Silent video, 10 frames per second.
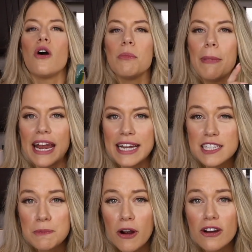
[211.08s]
called Mighty
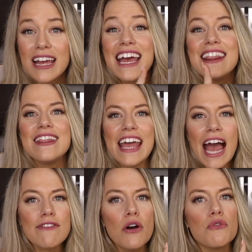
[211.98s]
Spark. They
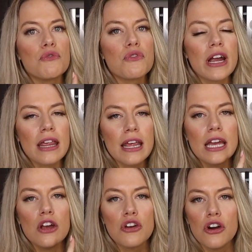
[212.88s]
have a
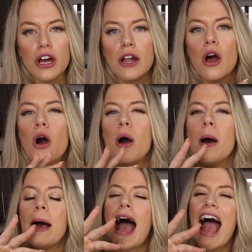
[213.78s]
really good
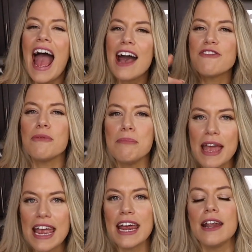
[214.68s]

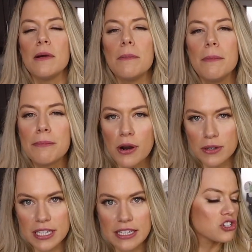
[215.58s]
half-made
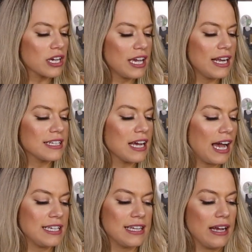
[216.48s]
protein, chicken
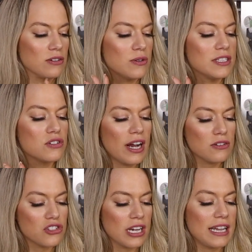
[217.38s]
Thai style. So it's
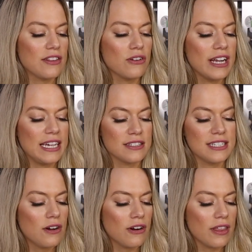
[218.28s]
ground chicken that already has
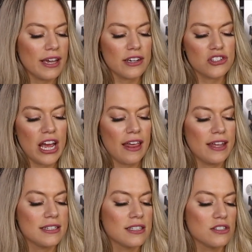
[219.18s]
garlic,
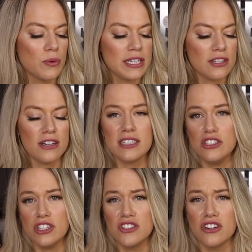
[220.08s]
shallots, soy sauce,
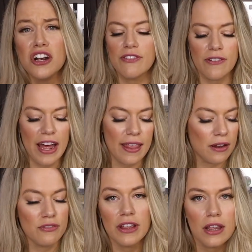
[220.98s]
and ginger. If I've had
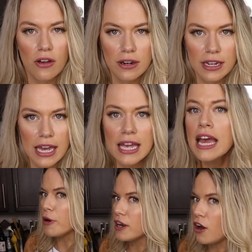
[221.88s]
like a really long day,
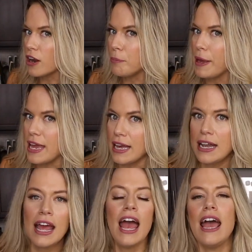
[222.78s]
put it on a
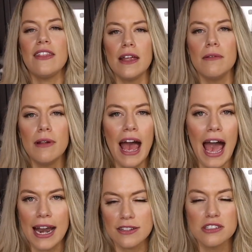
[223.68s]
pan and then
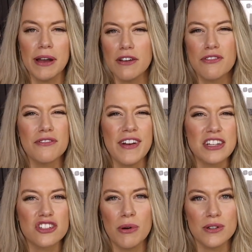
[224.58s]
add it to my
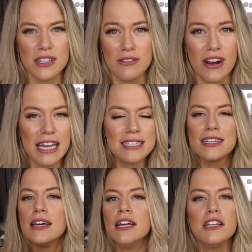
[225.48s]
vegetables and
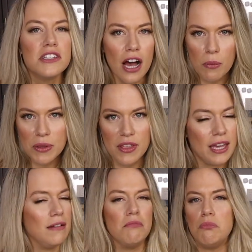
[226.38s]
rice. Done
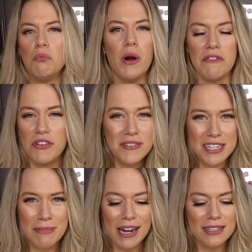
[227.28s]
within, what,
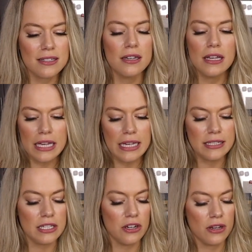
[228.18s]
15 minutes?
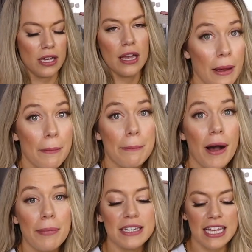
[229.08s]
Easy cooking.
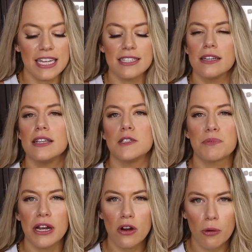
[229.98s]
Publix has this
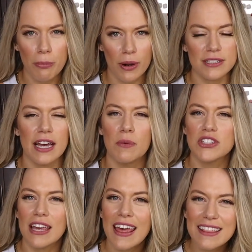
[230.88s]
brand called Boar's Head,
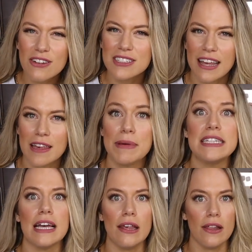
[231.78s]
which I like their deli
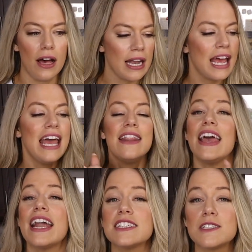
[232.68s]
meats a lot.
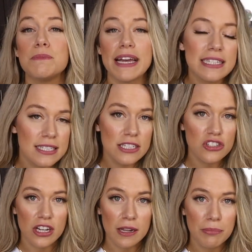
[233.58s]
They had a spicy
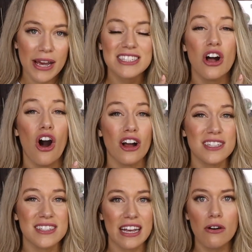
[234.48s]
chicken breast
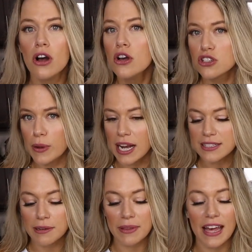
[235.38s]
on sale, so I
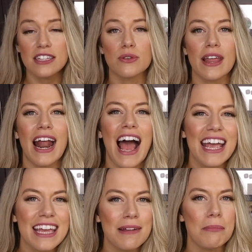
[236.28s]
got some of that so that
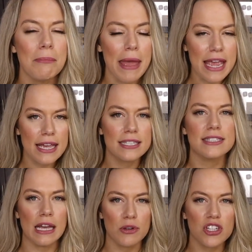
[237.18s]
I can make
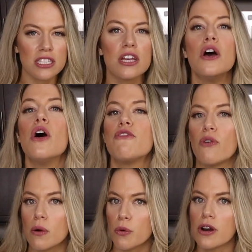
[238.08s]
sandwiches
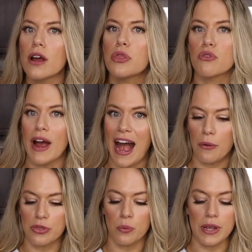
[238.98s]
for work throughout the